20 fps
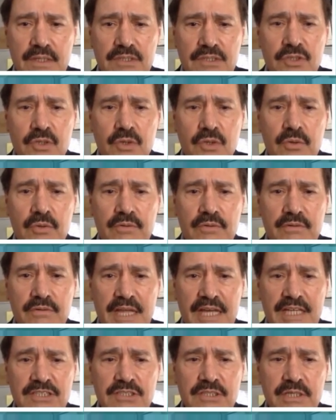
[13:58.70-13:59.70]
So
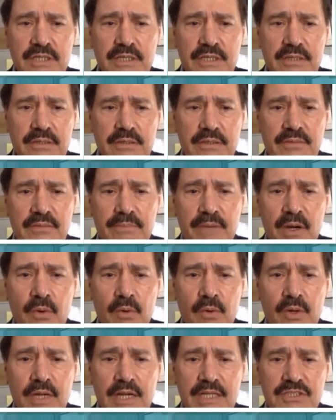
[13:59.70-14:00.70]
lastly, the
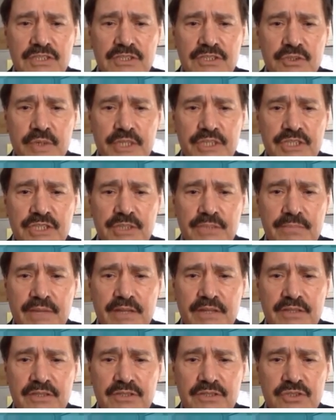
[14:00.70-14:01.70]
power concentration by
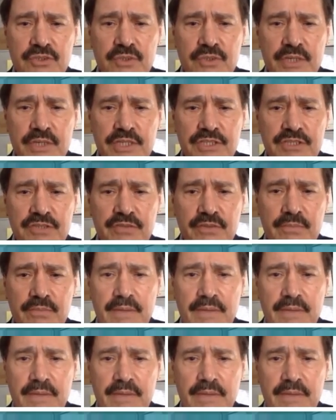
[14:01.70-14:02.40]
the shrinkage of the